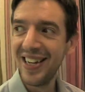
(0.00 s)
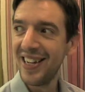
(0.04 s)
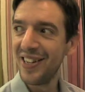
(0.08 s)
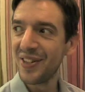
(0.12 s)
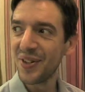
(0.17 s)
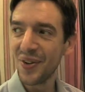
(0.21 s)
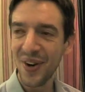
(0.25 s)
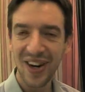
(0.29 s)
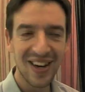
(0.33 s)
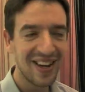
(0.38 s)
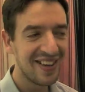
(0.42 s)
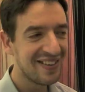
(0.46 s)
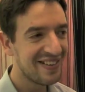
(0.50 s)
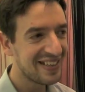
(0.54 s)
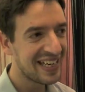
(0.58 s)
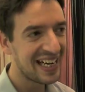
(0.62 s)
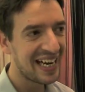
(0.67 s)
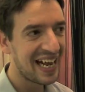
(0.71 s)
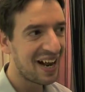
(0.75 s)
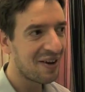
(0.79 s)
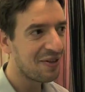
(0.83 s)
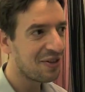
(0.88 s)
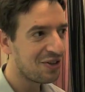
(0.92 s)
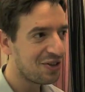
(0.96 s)
It's quite nice to
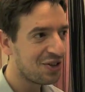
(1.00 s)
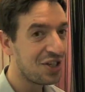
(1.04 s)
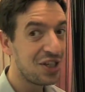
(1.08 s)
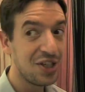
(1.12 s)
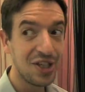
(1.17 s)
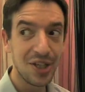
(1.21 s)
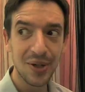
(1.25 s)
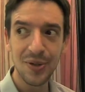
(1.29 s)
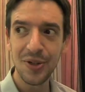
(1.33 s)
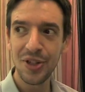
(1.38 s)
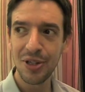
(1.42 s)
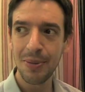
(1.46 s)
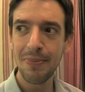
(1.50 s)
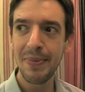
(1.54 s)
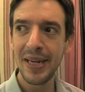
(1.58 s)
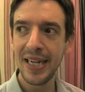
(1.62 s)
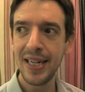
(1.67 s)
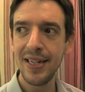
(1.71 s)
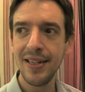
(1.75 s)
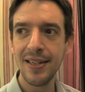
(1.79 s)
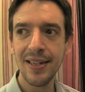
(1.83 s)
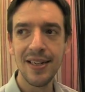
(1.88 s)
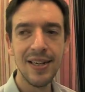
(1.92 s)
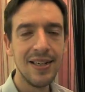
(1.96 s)
get out of the studio and to
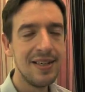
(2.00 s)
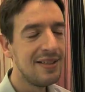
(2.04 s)
meet